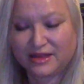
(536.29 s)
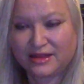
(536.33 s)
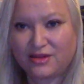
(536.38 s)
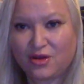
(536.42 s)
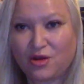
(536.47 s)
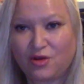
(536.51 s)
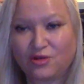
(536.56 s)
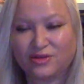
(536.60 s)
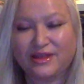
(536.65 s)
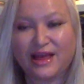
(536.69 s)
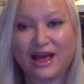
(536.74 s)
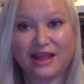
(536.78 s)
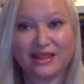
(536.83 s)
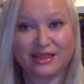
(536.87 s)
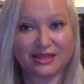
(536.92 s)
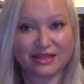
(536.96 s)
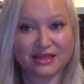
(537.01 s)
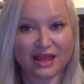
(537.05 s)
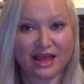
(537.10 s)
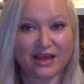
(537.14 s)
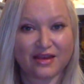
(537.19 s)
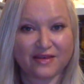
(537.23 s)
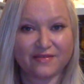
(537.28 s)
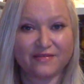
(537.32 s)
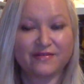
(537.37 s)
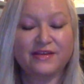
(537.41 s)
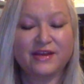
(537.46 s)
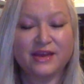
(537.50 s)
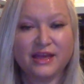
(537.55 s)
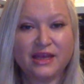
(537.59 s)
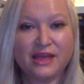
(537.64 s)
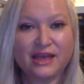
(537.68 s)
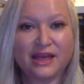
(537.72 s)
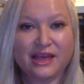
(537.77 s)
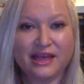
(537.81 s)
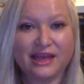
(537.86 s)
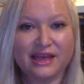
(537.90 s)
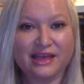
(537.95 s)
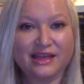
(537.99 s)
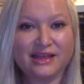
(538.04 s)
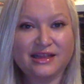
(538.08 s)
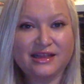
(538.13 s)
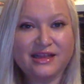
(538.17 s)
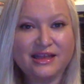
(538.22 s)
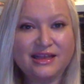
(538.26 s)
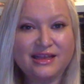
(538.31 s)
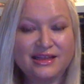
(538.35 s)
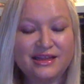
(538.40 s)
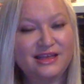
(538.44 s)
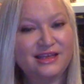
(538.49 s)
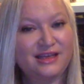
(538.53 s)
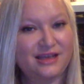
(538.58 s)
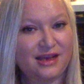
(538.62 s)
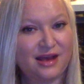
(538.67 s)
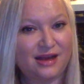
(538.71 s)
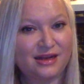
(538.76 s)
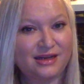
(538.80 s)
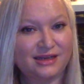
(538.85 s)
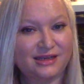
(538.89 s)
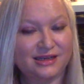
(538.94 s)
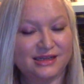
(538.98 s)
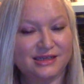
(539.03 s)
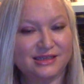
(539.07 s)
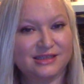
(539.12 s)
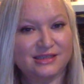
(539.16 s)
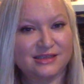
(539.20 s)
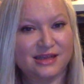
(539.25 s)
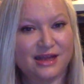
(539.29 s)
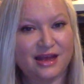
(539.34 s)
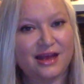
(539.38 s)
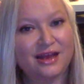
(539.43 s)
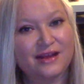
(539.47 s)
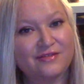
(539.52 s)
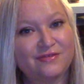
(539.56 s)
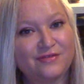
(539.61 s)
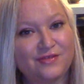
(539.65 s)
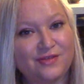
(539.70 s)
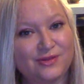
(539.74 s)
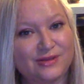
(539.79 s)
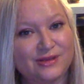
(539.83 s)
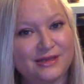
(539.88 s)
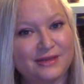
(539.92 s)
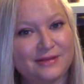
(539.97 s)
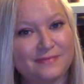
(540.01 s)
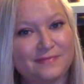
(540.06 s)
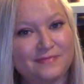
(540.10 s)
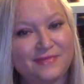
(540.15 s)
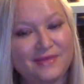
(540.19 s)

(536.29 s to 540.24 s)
hold that love in the yachtiness unfolding.